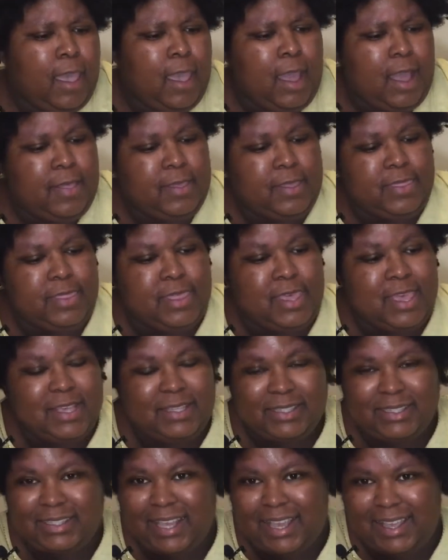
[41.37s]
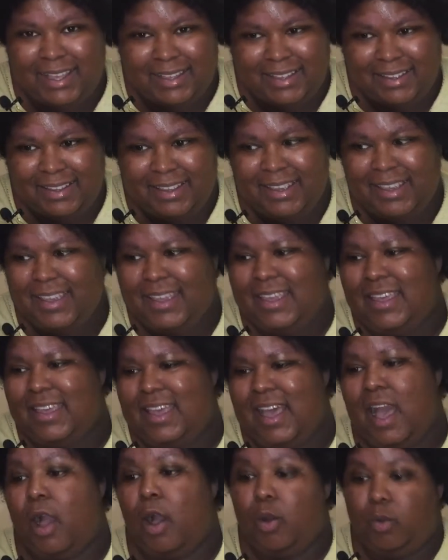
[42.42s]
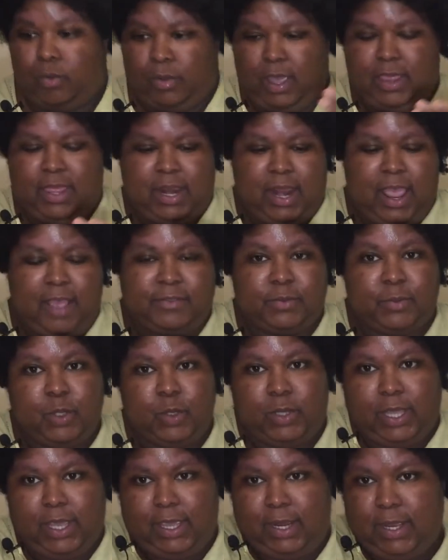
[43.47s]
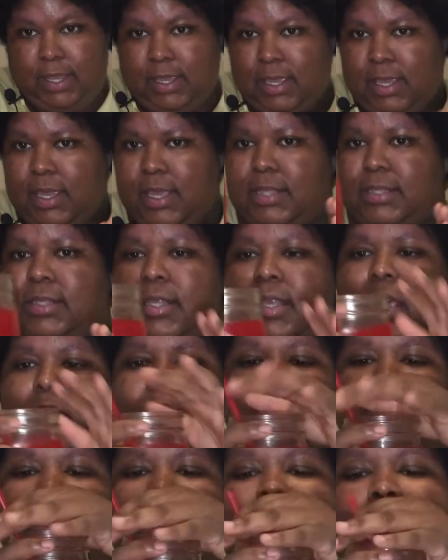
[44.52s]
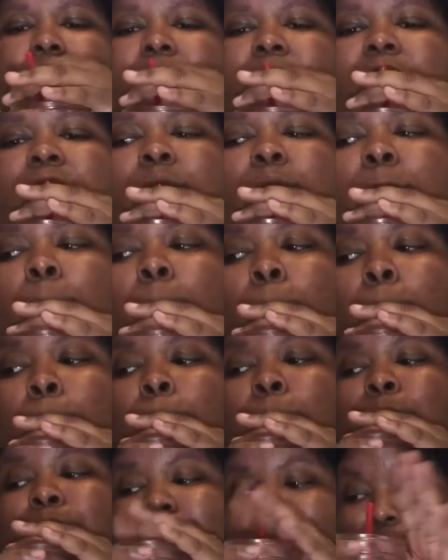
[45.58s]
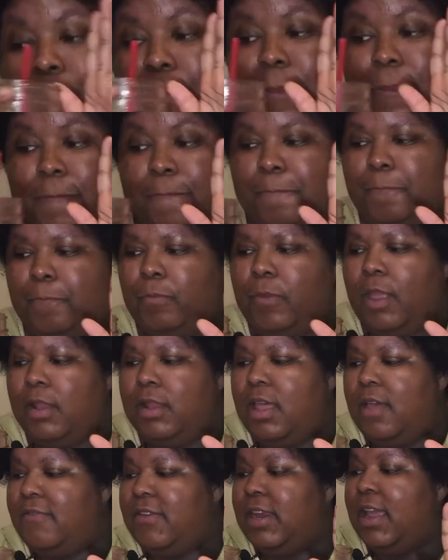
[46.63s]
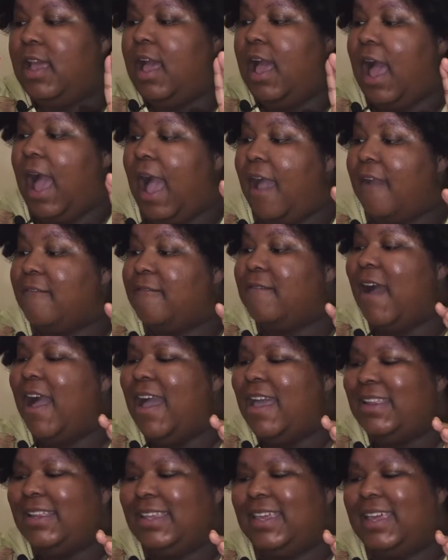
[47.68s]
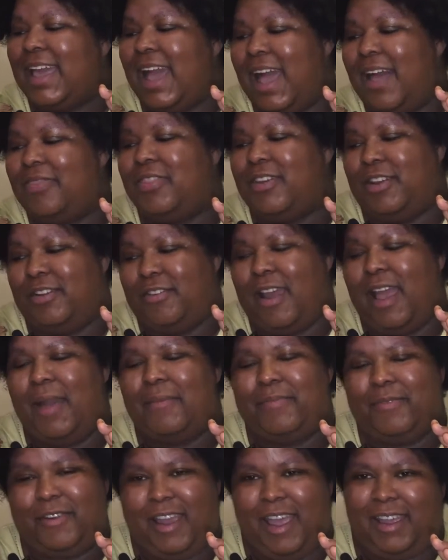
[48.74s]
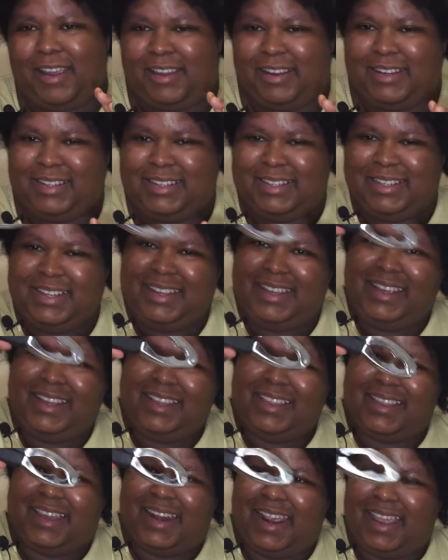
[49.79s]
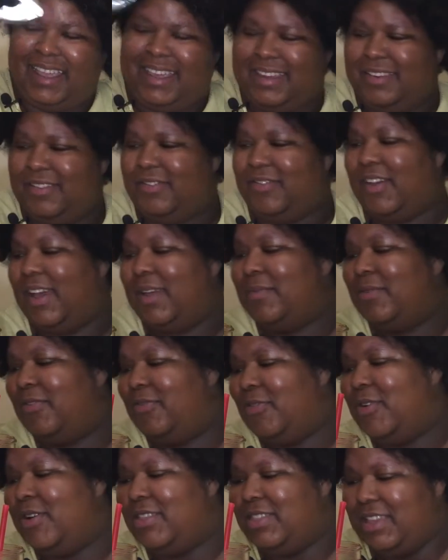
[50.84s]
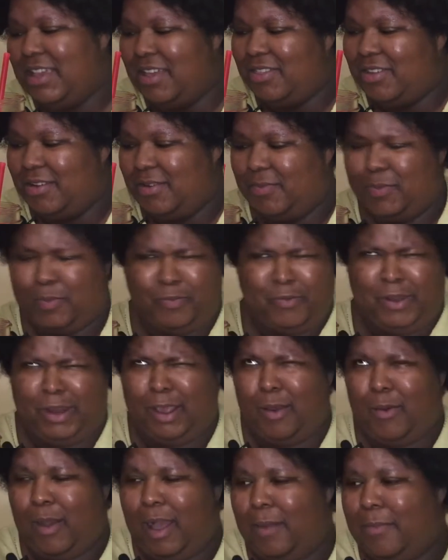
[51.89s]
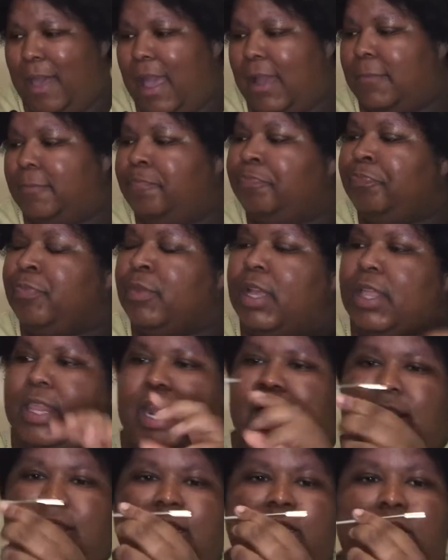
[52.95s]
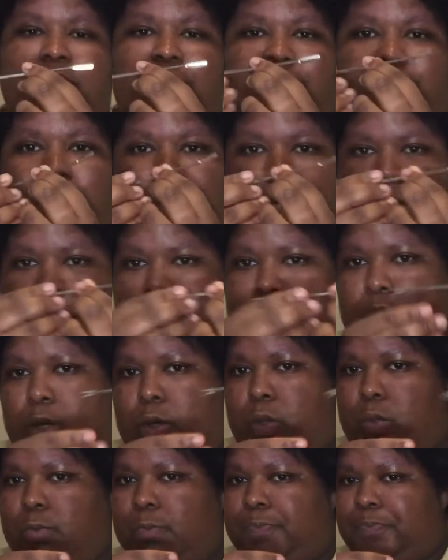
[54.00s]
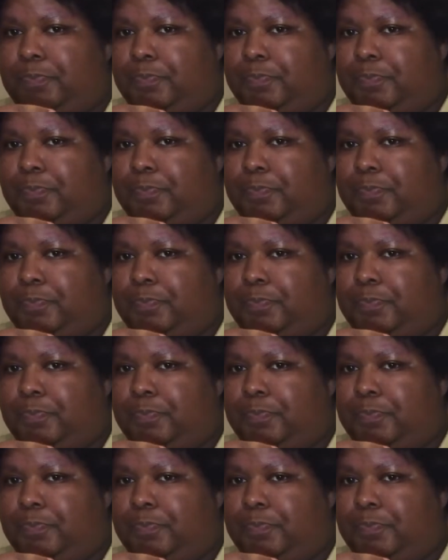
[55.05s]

And then this, and then I have some Kool-Aid. It's the tropical punch. Love it. I finally got the crab crackers that I couldn't find before in the other video a while back. And then I got these little forks too.